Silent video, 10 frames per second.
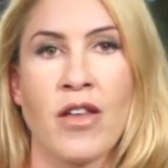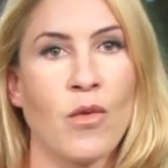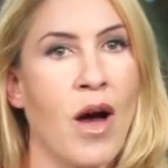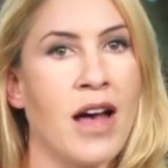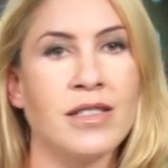
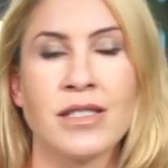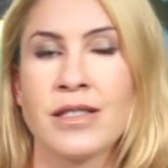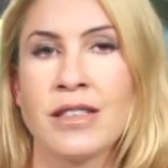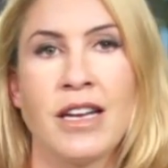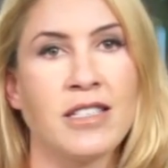
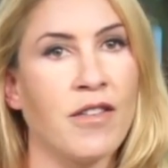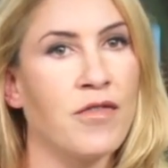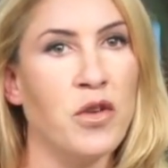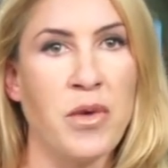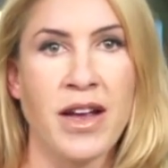Otherwise, it's a
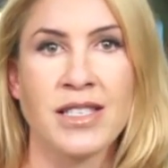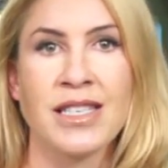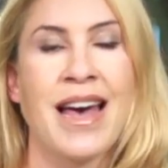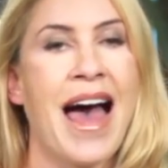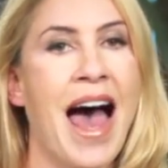few
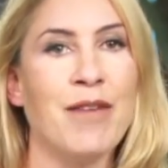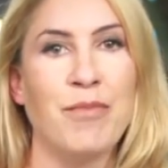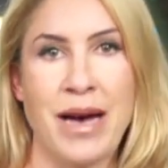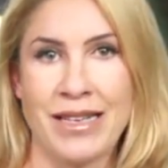weeks at